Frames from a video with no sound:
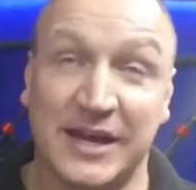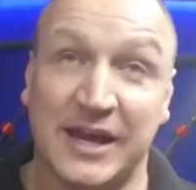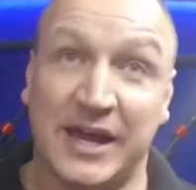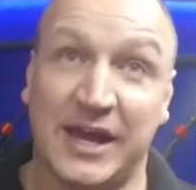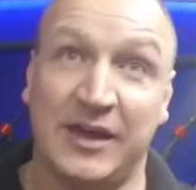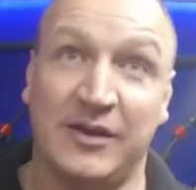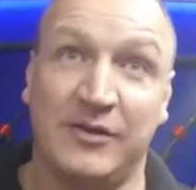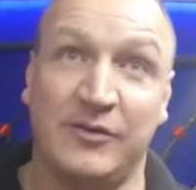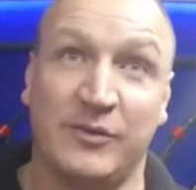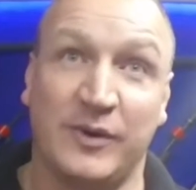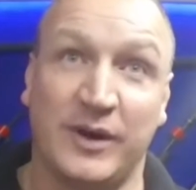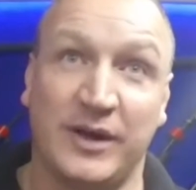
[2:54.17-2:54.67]

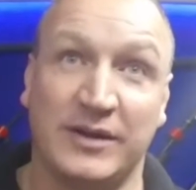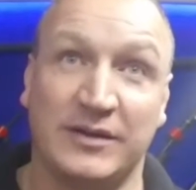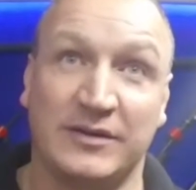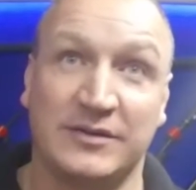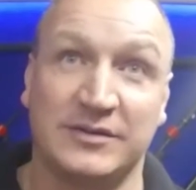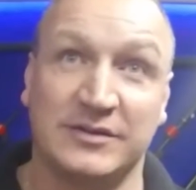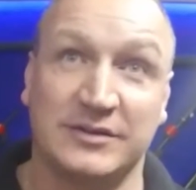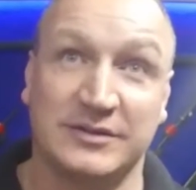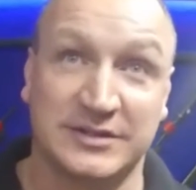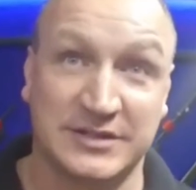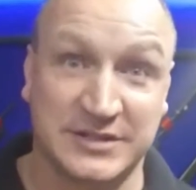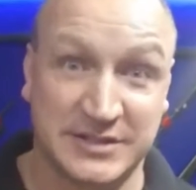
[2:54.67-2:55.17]
it
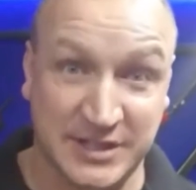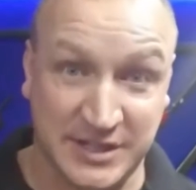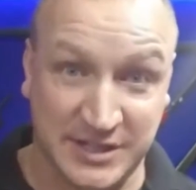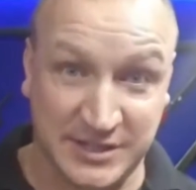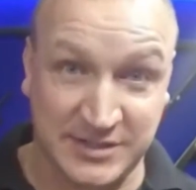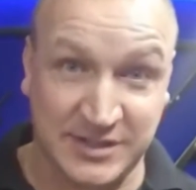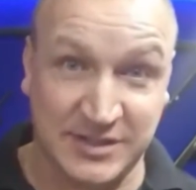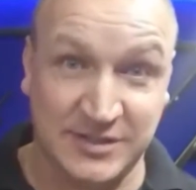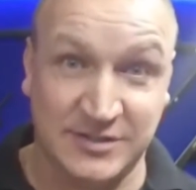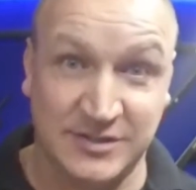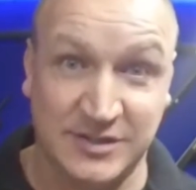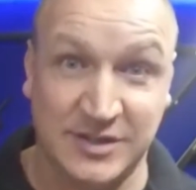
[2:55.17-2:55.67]
went
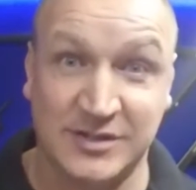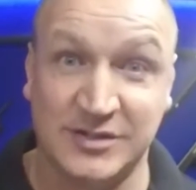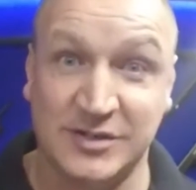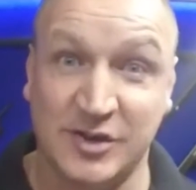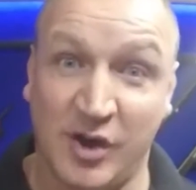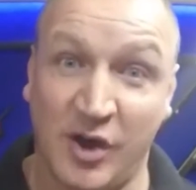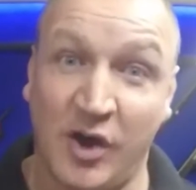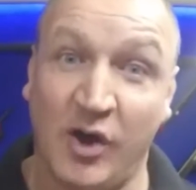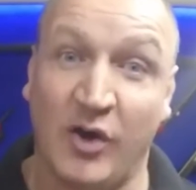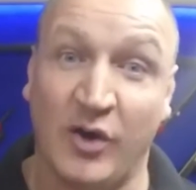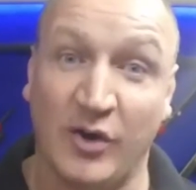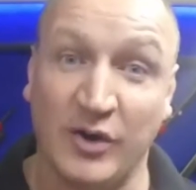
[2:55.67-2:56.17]
6 inches
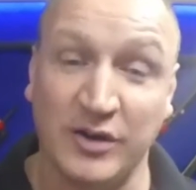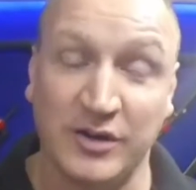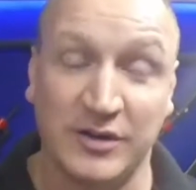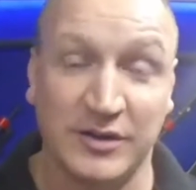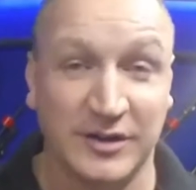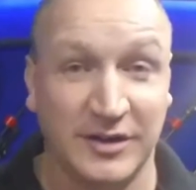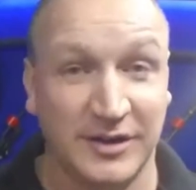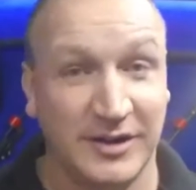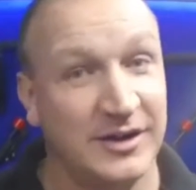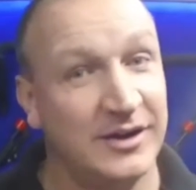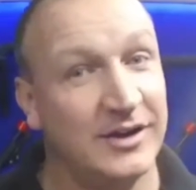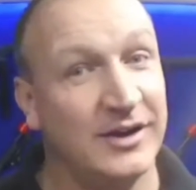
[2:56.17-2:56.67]
high
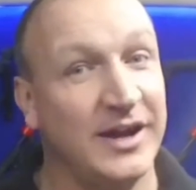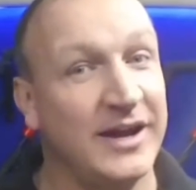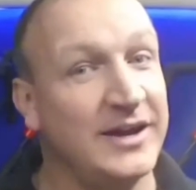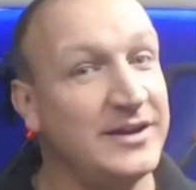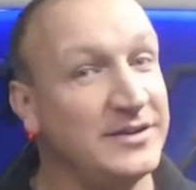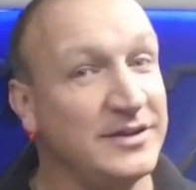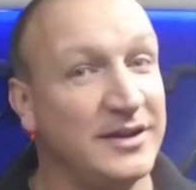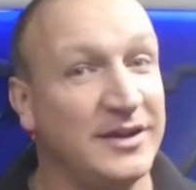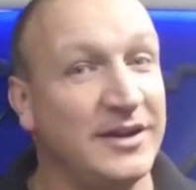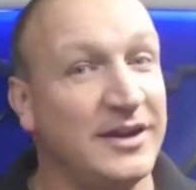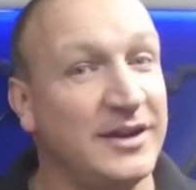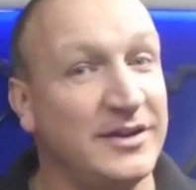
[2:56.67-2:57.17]
and
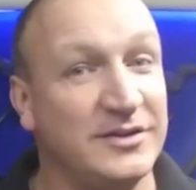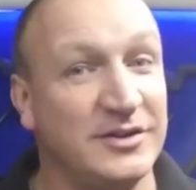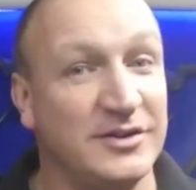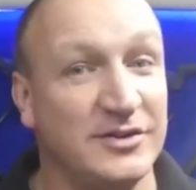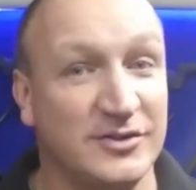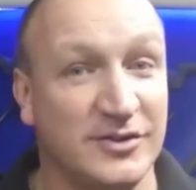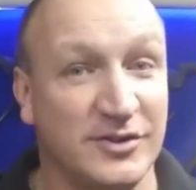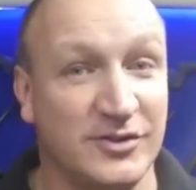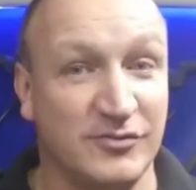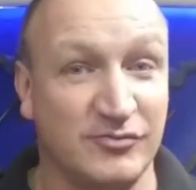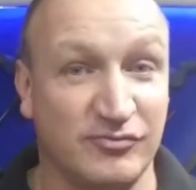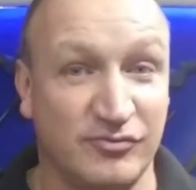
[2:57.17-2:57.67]
18 inches
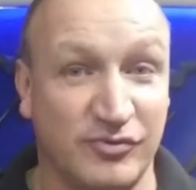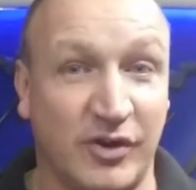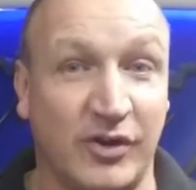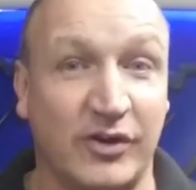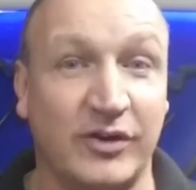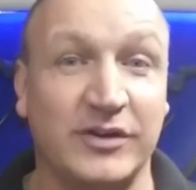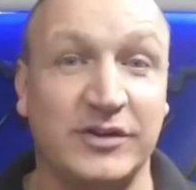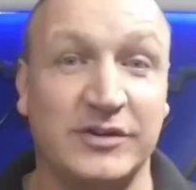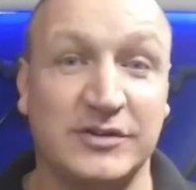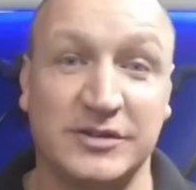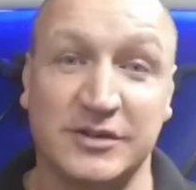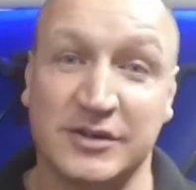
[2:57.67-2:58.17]
to the
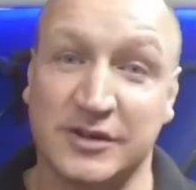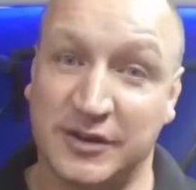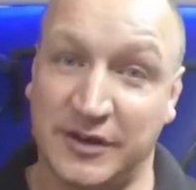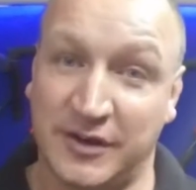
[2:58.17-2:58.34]
right